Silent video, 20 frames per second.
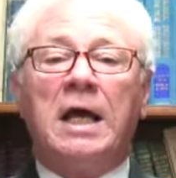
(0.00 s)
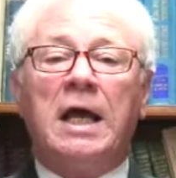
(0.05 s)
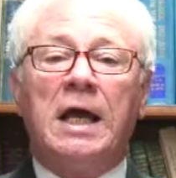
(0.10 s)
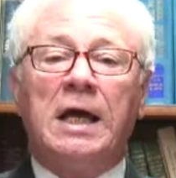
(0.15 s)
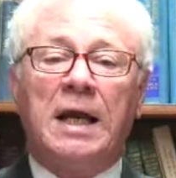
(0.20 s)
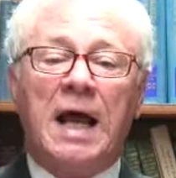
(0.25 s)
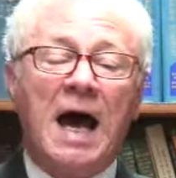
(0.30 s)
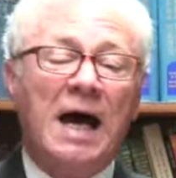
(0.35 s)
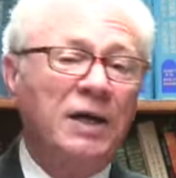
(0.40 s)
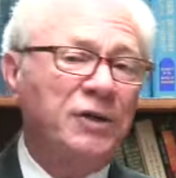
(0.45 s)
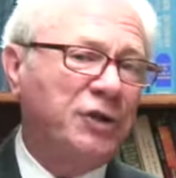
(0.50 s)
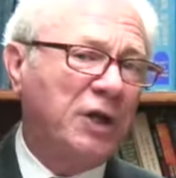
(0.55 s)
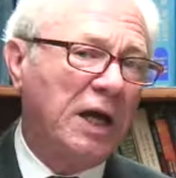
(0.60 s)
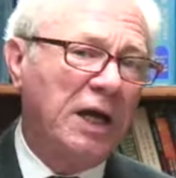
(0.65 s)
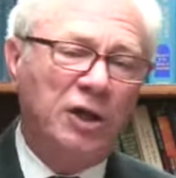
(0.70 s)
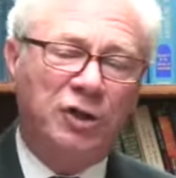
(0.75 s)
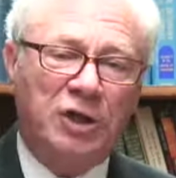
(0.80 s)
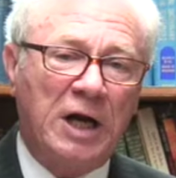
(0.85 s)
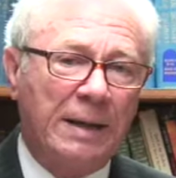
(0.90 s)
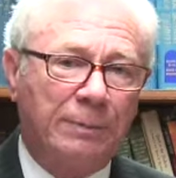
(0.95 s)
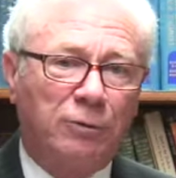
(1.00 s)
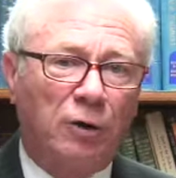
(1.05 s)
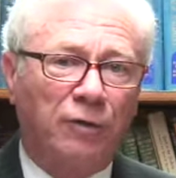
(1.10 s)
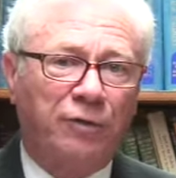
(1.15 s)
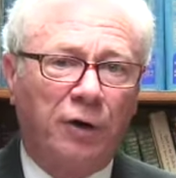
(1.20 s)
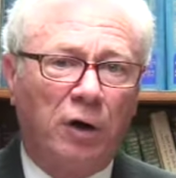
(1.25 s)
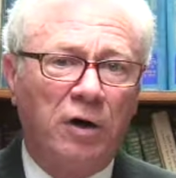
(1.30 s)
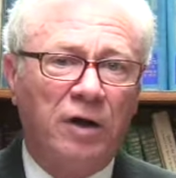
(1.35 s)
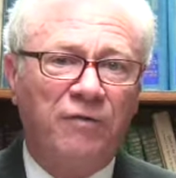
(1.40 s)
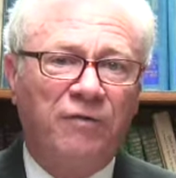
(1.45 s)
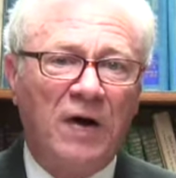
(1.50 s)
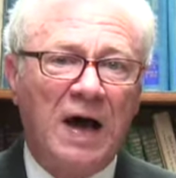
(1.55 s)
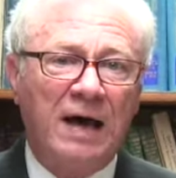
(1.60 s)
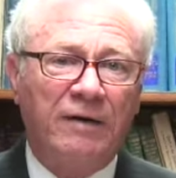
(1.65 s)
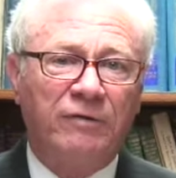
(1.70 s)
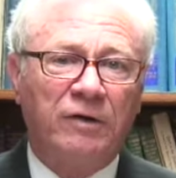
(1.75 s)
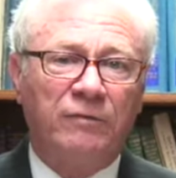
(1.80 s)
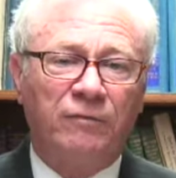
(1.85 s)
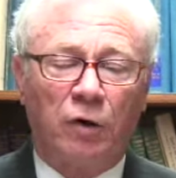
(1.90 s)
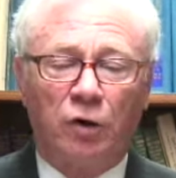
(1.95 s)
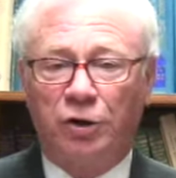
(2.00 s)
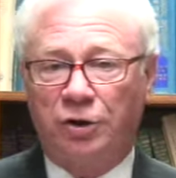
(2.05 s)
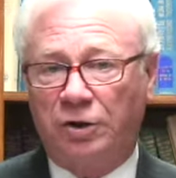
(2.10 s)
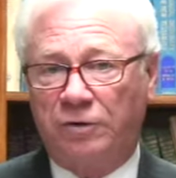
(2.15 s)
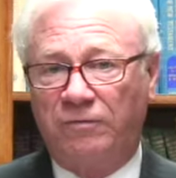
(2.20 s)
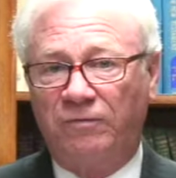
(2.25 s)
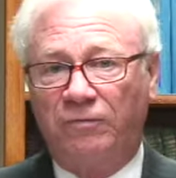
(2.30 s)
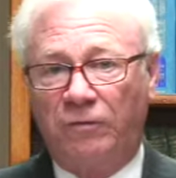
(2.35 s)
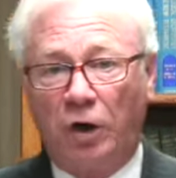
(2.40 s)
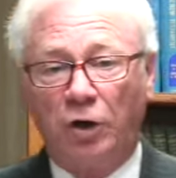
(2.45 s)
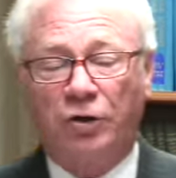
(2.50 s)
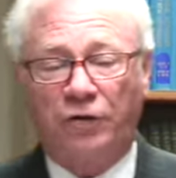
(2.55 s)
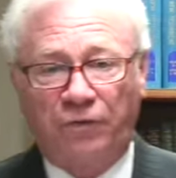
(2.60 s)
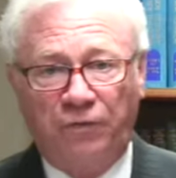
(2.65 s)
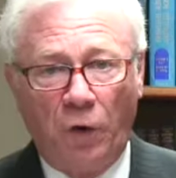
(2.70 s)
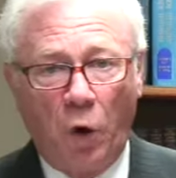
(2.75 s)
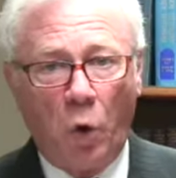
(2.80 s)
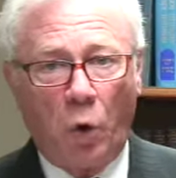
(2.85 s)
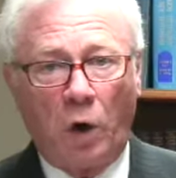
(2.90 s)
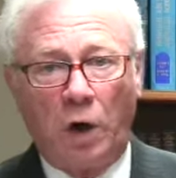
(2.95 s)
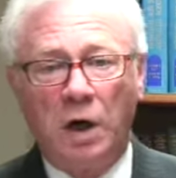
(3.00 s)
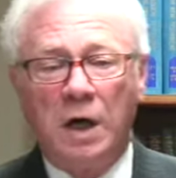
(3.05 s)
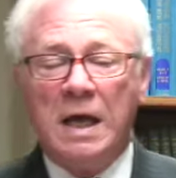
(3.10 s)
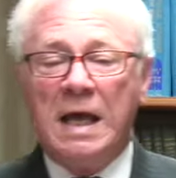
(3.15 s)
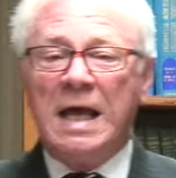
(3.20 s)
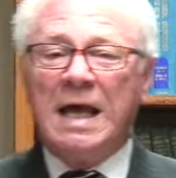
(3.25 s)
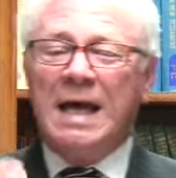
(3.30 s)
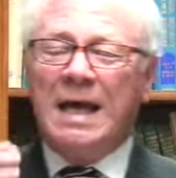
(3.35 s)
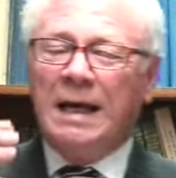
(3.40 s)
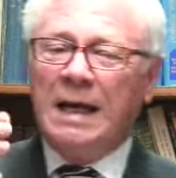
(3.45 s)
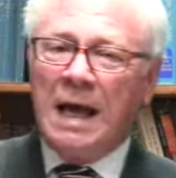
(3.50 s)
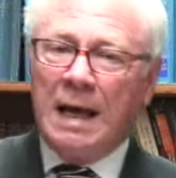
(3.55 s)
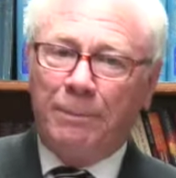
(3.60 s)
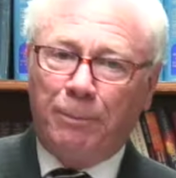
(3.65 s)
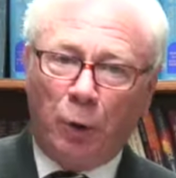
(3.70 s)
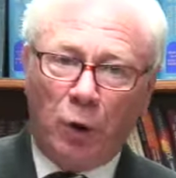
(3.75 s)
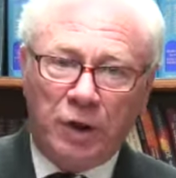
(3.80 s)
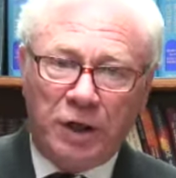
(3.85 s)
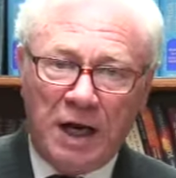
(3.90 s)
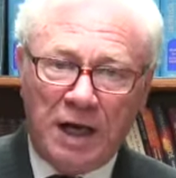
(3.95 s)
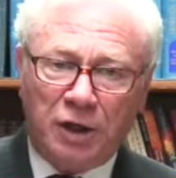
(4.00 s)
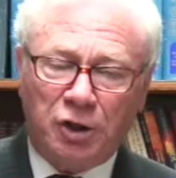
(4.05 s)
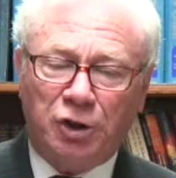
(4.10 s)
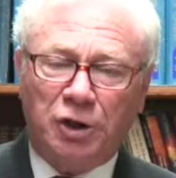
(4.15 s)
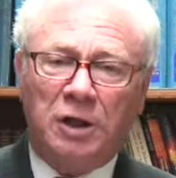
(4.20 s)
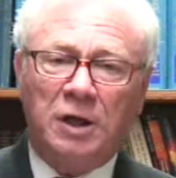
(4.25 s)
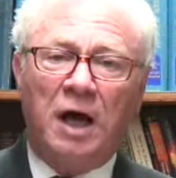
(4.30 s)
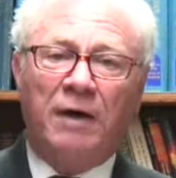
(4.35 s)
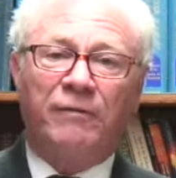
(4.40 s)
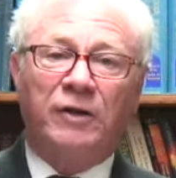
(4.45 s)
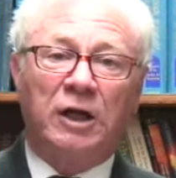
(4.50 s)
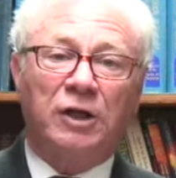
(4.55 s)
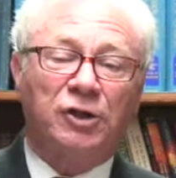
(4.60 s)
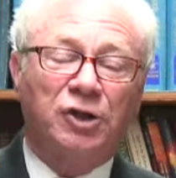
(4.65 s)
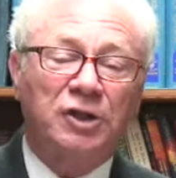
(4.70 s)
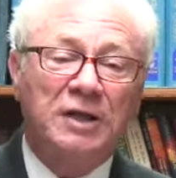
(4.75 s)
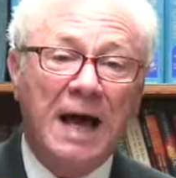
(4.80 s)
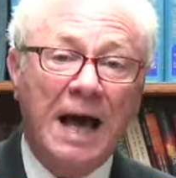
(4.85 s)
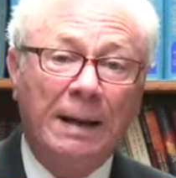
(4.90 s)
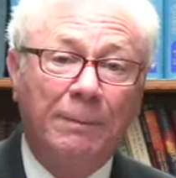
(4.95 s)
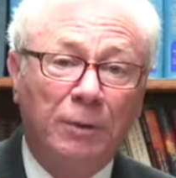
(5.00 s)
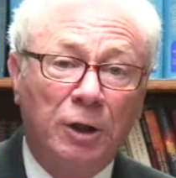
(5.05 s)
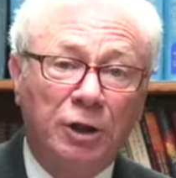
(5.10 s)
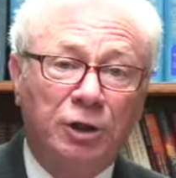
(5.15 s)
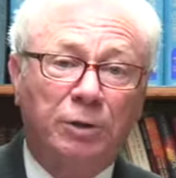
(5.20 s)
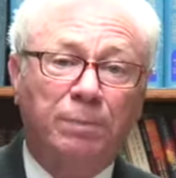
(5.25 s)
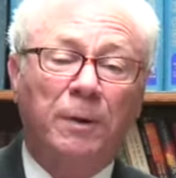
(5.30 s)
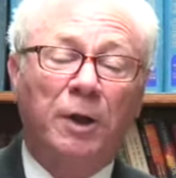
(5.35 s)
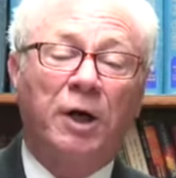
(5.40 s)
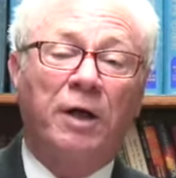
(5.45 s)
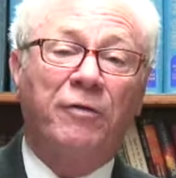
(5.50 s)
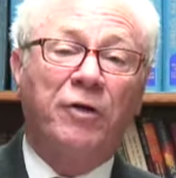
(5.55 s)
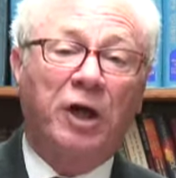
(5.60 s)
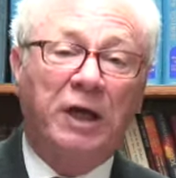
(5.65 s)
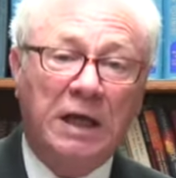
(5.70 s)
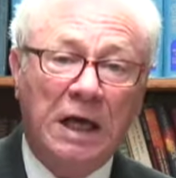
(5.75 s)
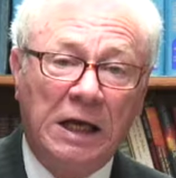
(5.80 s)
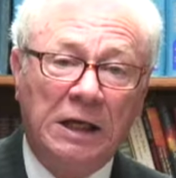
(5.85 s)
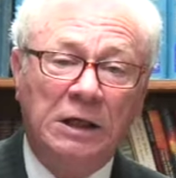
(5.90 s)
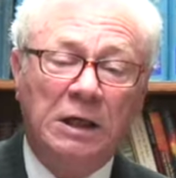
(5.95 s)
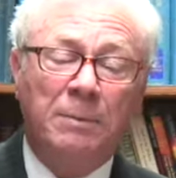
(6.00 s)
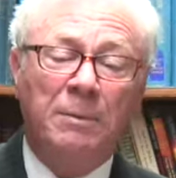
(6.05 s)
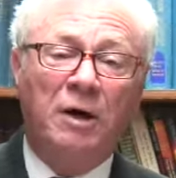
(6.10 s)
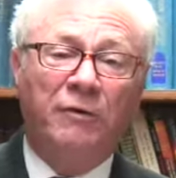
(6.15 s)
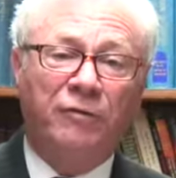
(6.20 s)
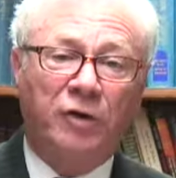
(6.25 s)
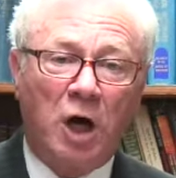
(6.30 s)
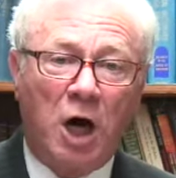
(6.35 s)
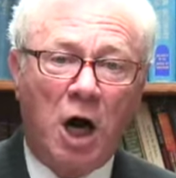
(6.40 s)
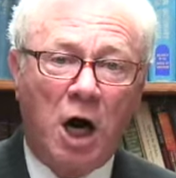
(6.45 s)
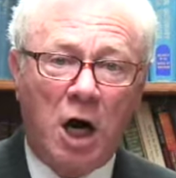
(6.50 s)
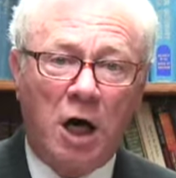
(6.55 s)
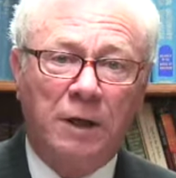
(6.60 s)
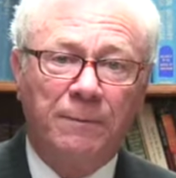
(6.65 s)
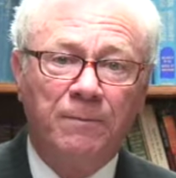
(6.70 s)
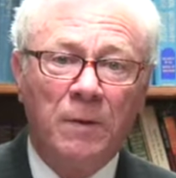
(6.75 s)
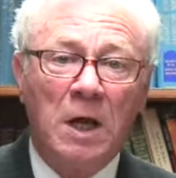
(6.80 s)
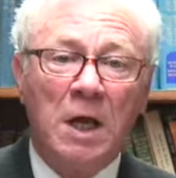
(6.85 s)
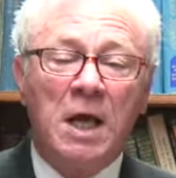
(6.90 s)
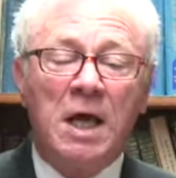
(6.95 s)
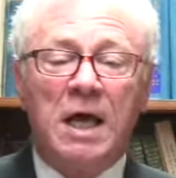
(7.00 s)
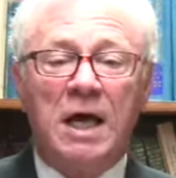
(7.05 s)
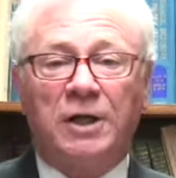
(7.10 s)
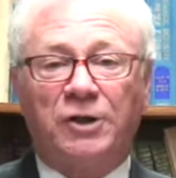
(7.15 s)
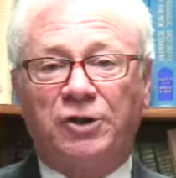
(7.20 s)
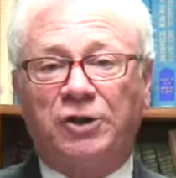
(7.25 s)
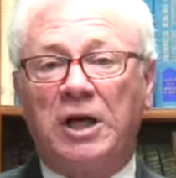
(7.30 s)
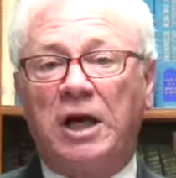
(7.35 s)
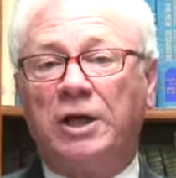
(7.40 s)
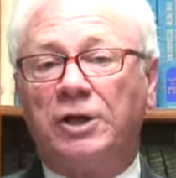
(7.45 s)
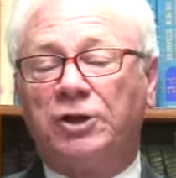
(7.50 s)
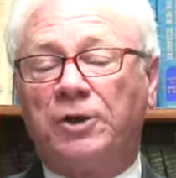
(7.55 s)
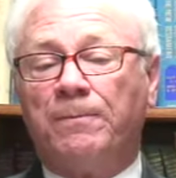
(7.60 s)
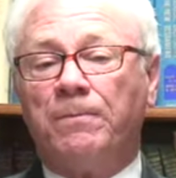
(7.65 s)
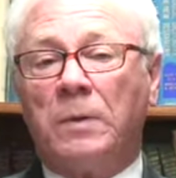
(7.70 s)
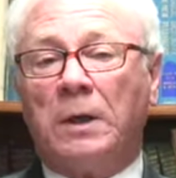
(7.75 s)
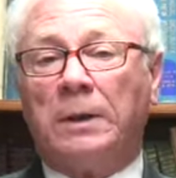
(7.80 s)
in Isaiah chapter 35 and verse, verse 4, in a prediction of the establishment of the kingdom of God, it says,